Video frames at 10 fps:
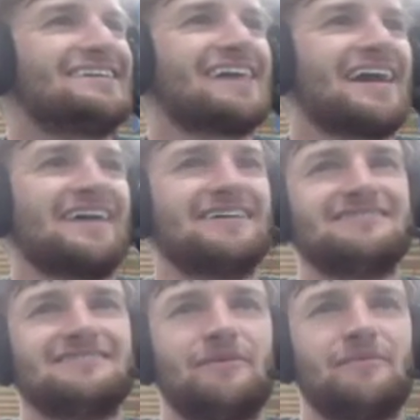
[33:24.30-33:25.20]
But
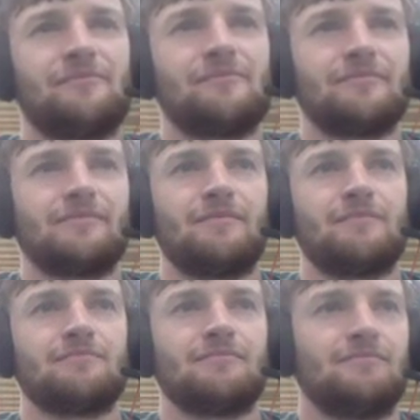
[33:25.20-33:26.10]

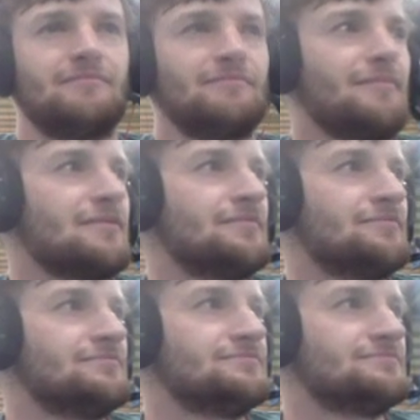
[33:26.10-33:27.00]
other than that, like
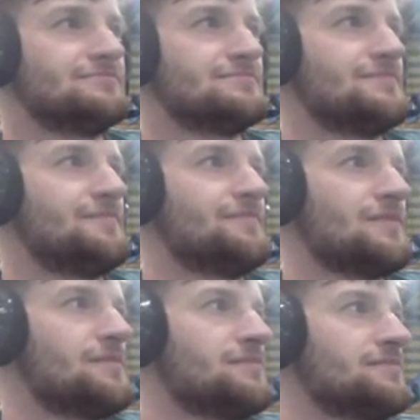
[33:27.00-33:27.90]
the
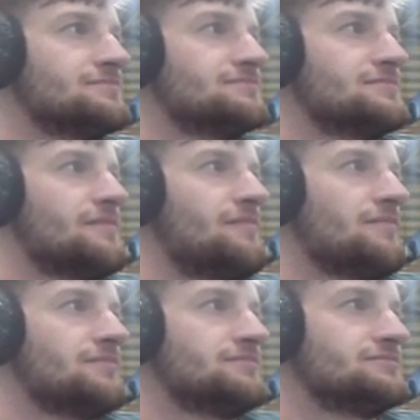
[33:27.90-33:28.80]

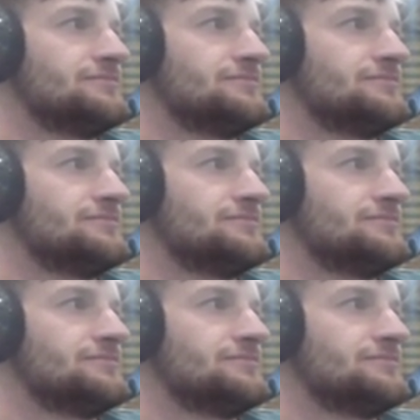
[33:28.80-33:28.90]
couple